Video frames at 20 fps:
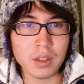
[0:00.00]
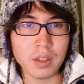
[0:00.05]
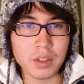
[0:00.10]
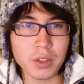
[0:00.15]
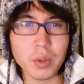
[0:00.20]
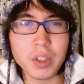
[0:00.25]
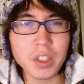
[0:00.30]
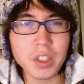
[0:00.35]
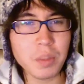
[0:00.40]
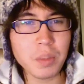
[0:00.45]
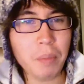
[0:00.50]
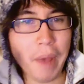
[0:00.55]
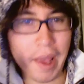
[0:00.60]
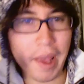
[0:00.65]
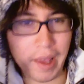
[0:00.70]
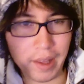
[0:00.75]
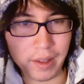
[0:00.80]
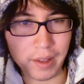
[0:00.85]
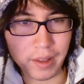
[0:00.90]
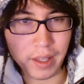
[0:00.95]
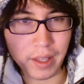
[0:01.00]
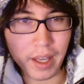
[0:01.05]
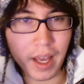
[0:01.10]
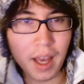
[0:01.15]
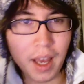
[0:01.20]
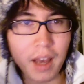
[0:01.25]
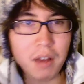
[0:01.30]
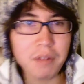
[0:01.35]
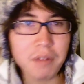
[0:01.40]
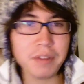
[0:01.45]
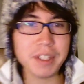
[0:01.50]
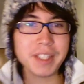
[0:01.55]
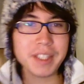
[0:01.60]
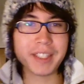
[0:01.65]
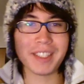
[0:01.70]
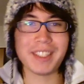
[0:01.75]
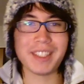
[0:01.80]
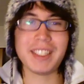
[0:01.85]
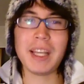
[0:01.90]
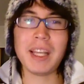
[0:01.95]
So in Japan, they have a
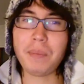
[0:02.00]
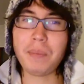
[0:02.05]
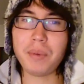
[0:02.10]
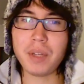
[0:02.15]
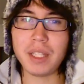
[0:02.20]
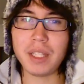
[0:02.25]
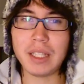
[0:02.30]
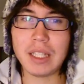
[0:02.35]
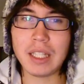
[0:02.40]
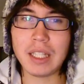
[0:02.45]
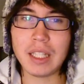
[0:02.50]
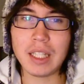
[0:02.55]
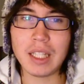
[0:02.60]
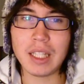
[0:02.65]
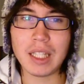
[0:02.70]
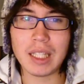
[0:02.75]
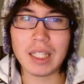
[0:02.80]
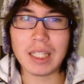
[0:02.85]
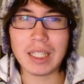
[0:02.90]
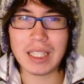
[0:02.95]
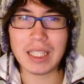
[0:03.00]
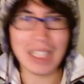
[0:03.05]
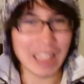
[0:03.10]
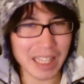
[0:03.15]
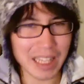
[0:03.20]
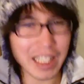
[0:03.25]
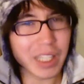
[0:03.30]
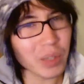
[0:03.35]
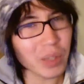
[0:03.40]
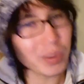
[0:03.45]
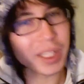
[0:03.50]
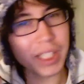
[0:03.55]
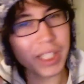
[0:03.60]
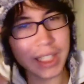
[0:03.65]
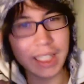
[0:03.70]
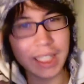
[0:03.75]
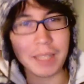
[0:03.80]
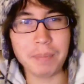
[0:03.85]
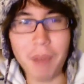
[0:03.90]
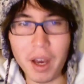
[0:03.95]
separate
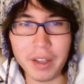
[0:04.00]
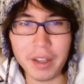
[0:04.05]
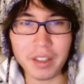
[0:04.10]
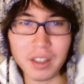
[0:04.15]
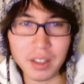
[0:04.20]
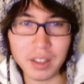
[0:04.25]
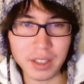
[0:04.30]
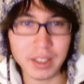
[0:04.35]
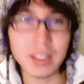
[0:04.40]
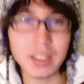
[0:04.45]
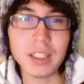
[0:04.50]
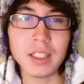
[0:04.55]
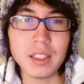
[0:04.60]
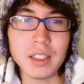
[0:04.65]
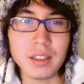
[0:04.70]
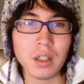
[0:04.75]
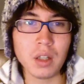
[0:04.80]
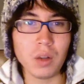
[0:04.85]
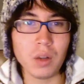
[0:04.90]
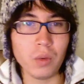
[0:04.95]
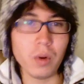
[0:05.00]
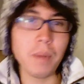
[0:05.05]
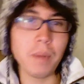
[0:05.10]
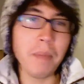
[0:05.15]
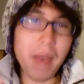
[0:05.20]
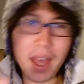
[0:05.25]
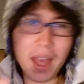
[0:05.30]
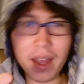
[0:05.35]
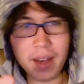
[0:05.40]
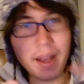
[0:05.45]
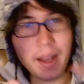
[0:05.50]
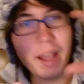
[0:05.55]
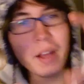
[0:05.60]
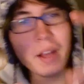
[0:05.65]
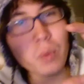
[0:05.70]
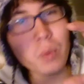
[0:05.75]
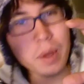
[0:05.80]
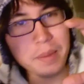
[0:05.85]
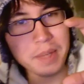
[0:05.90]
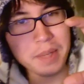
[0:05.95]
linguistic modernity where men
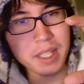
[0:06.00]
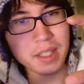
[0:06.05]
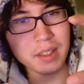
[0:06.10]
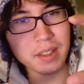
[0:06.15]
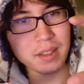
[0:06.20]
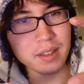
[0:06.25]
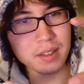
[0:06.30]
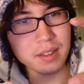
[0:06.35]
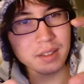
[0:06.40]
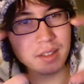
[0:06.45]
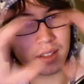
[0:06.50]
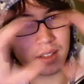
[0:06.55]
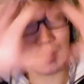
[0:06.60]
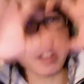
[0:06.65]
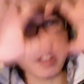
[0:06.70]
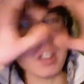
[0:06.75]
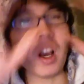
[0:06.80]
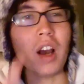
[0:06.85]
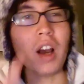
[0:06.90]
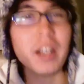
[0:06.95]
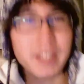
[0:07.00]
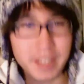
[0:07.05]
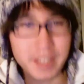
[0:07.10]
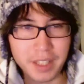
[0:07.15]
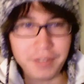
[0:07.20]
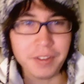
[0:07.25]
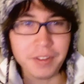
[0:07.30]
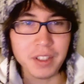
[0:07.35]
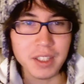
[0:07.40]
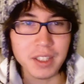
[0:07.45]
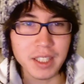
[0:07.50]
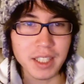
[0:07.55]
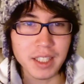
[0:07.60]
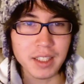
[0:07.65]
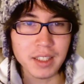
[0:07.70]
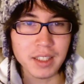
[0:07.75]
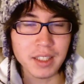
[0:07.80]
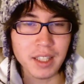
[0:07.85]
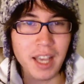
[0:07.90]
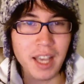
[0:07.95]
and women talk
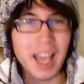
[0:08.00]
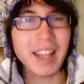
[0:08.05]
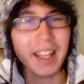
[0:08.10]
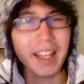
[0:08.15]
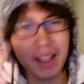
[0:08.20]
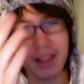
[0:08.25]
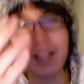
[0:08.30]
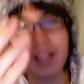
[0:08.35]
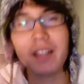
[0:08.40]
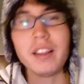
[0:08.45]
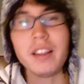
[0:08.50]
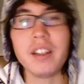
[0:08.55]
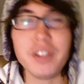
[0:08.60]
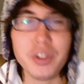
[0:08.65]
differently and they think they're